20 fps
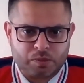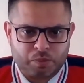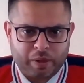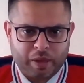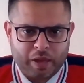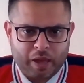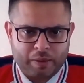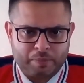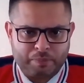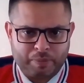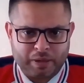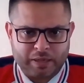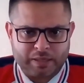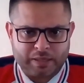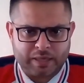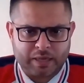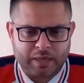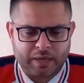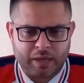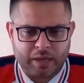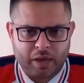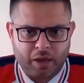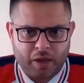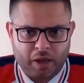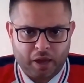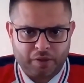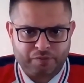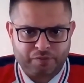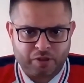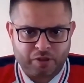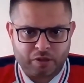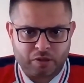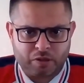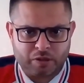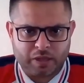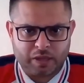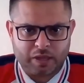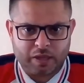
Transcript: we had politically, I feel